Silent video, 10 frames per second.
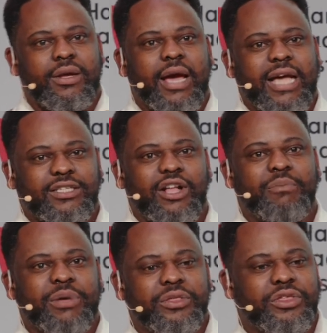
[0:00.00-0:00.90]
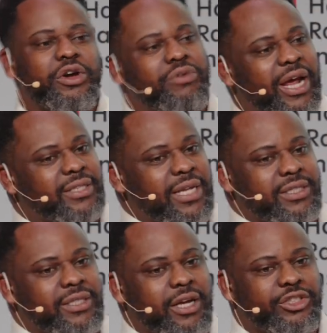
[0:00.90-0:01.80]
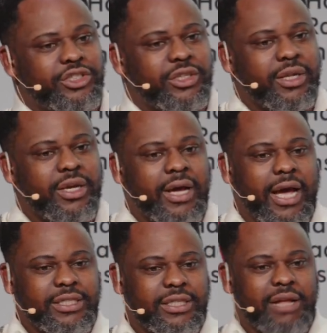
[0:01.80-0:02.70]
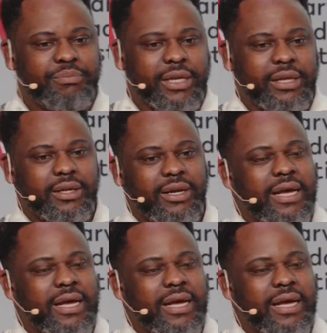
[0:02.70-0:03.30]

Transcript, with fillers: has not been theorized as such, has not been